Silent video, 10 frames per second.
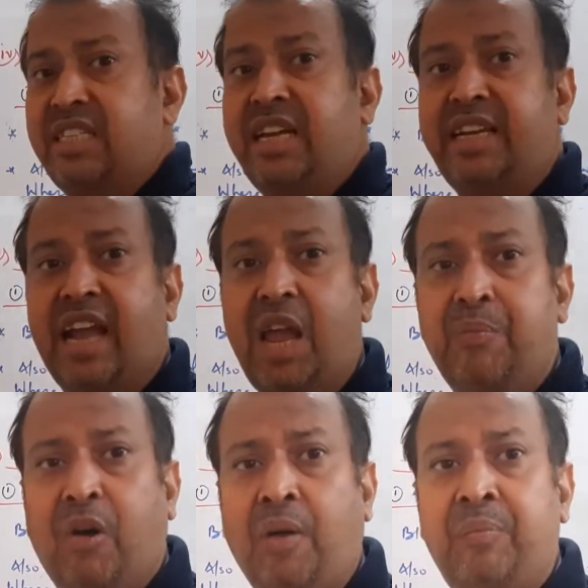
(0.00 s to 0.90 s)
a
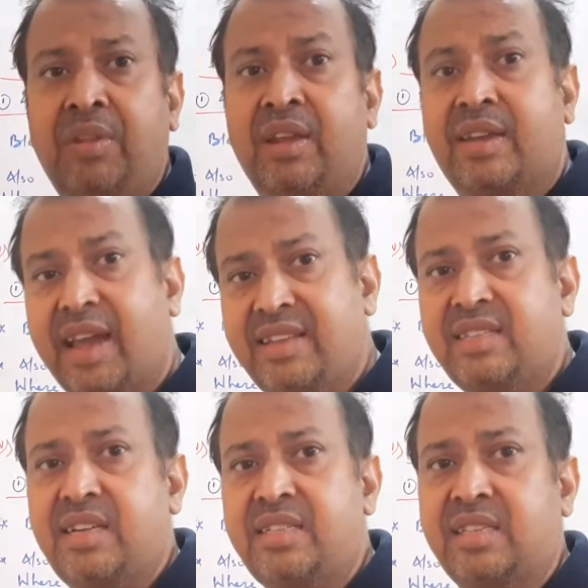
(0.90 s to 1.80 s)
type of
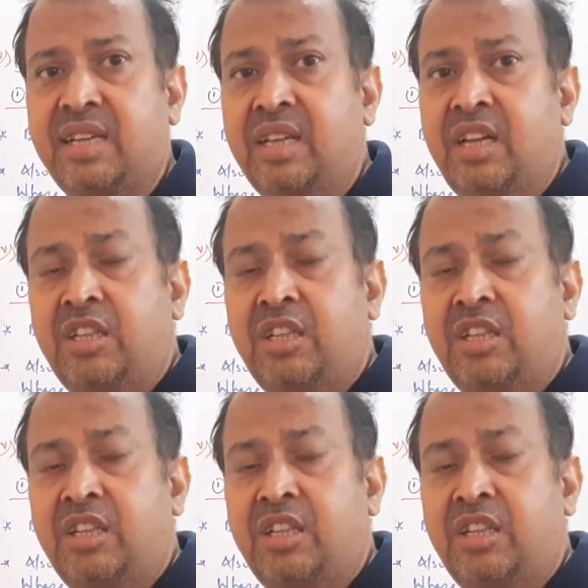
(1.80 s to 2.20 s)
cancerous cell.